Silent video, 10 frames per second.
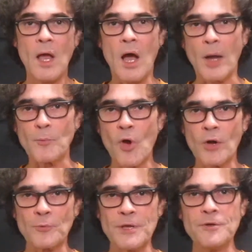I'm
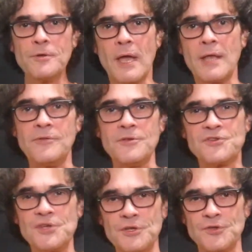Ron Reader, and
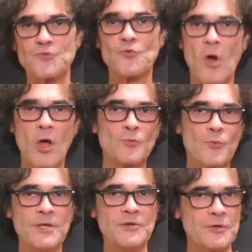this is Ron
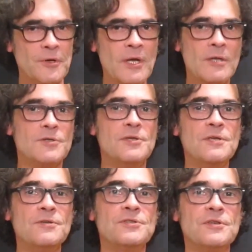Reader
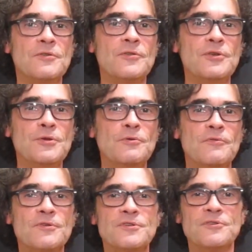Digs the
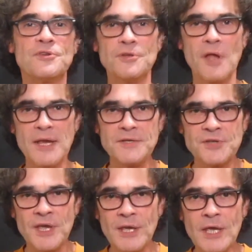Universe. And
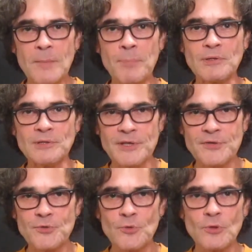tonight,
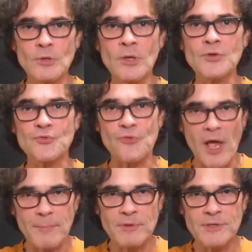political
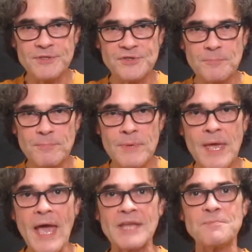tribalism
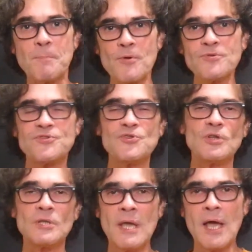and
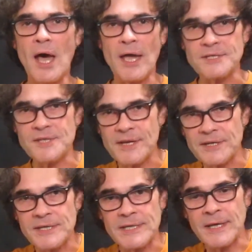personal
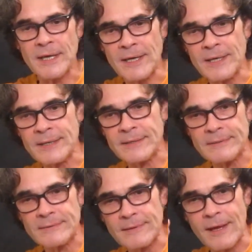identity.
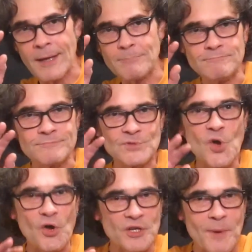I'm
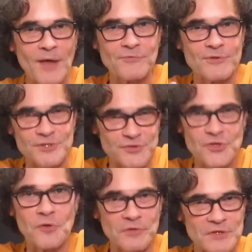talking about the
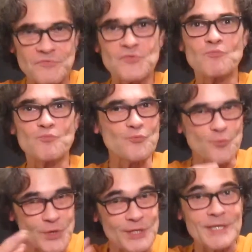conservatives,
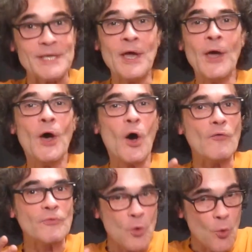really,
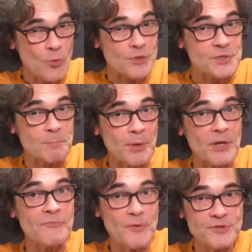of course.
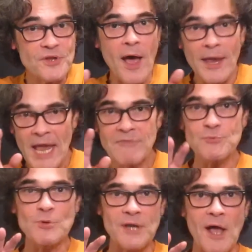But first, I have
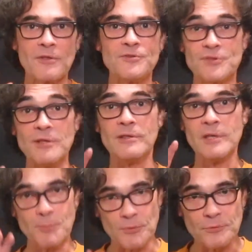to acknowledge that
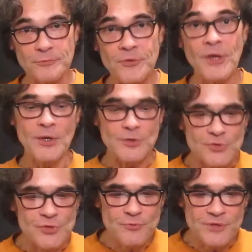liberals
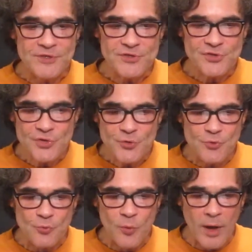do this
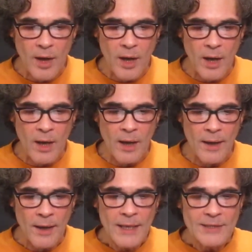too.
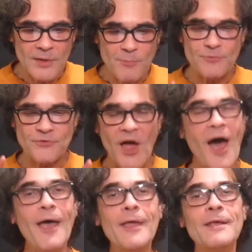Liberals
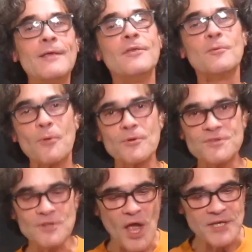tie their
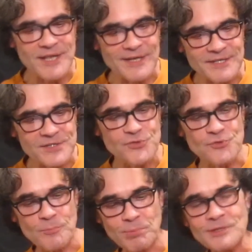personal identities to
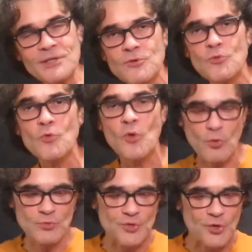the political
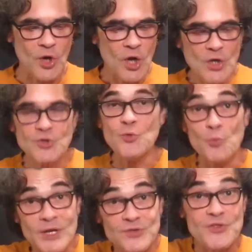culture to
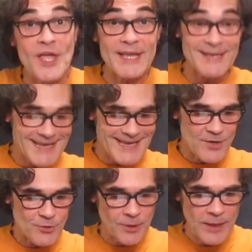which they adhere.